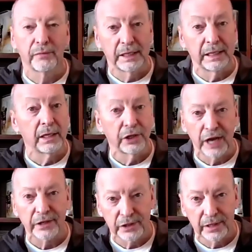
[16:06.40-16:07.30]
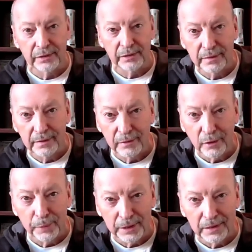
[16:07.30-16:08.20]
polish of an English accent,
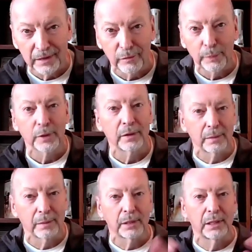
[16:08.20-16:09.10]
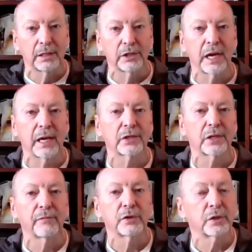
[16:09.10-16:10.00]
albeit Liverpudlian, but an
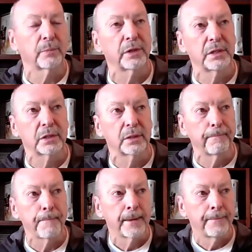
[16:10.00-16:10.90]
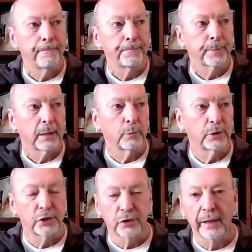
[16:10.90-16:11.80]
English accent for some reason
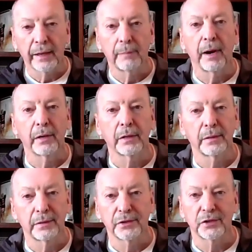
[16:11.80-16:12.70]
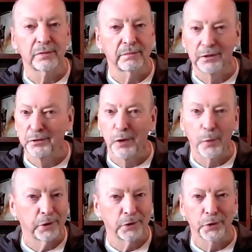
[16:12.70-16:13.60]
would strike an American as
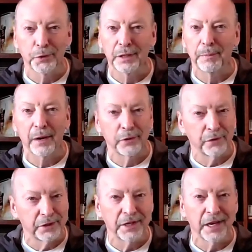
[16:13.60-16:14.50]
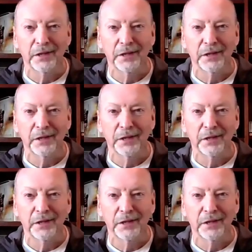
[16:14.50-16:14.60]
you know what you're talking about.